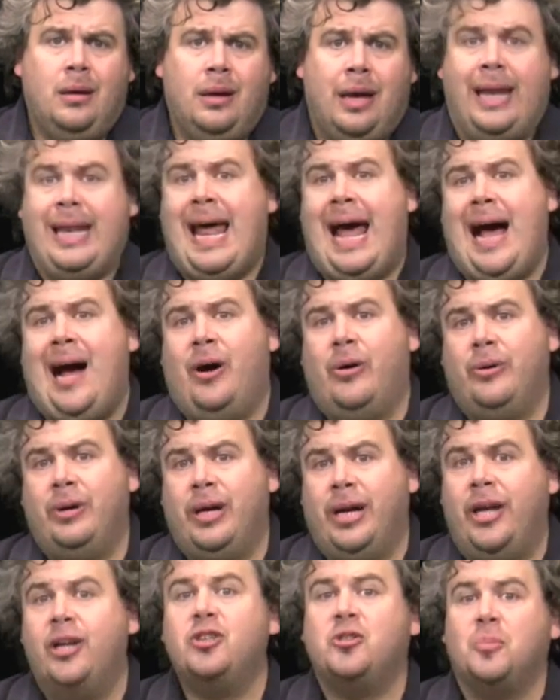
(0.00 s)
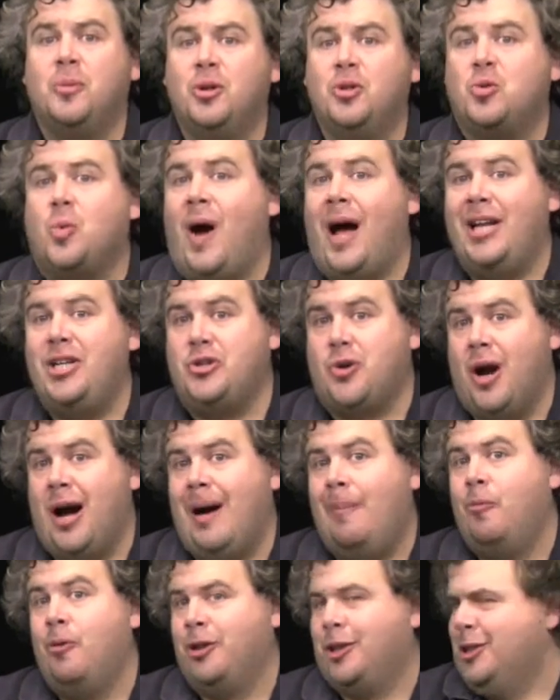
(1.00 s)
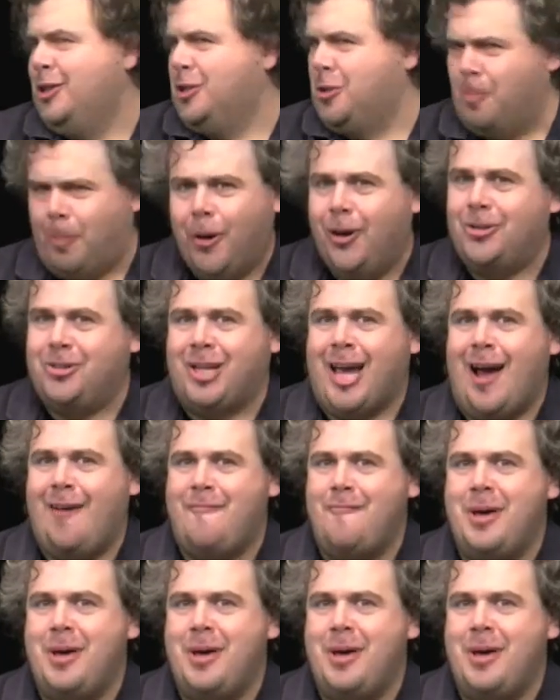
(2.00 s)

And now, here's Moose Weintraub with a Sports Half